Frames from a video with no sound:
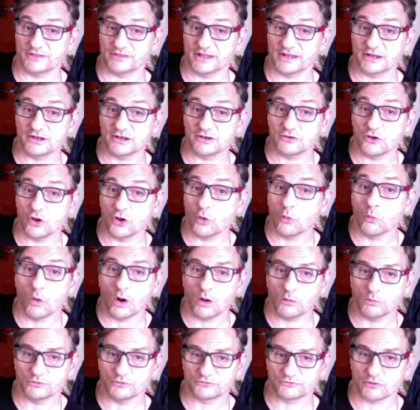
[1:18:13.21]
They didn't know
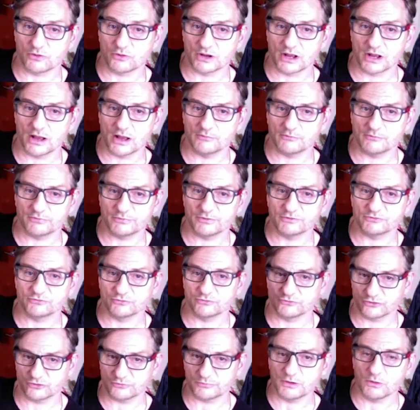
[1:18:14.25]
what was going on with me. So it
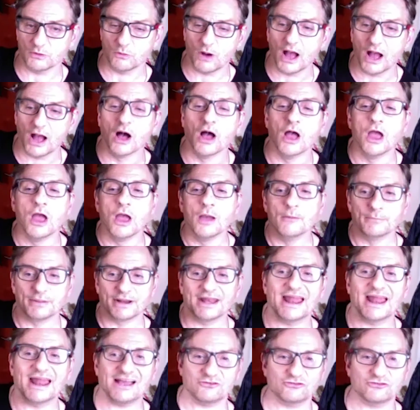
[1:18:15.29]
took me a while, but
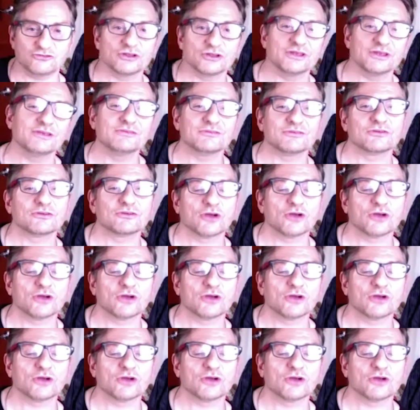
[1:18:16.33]
it actually